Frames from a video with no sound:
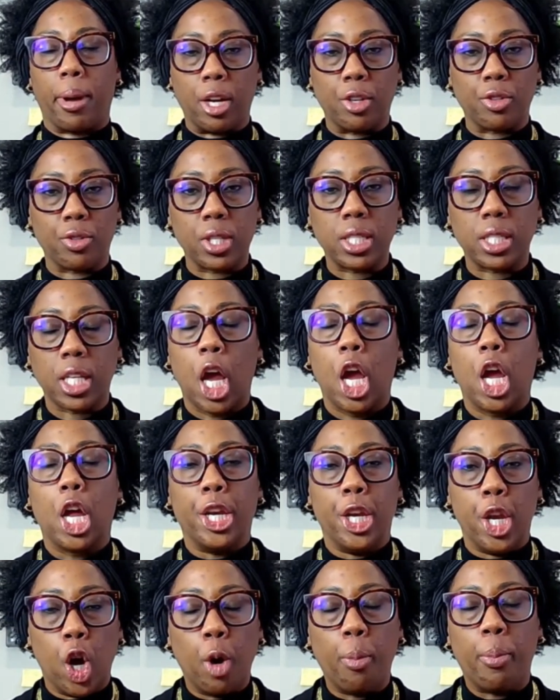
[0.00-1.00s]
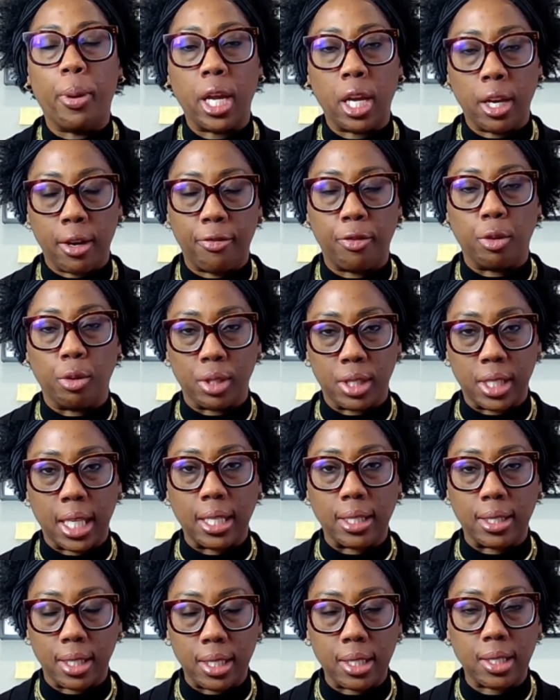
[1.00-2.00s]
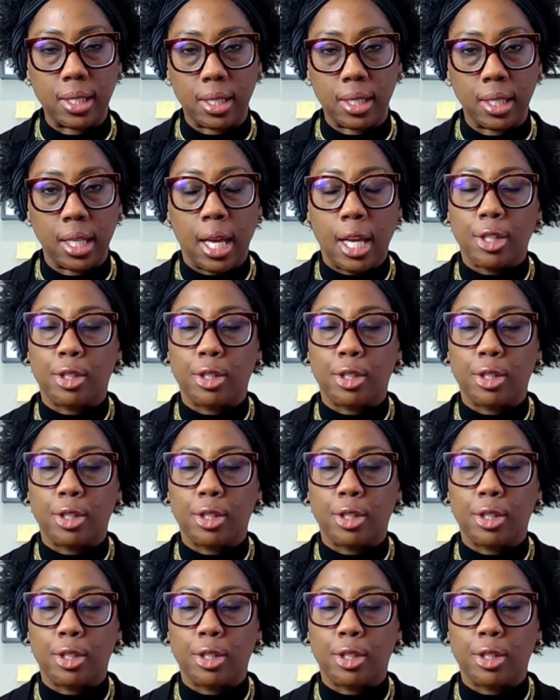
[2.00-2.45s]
boundaries. No being a full sentence.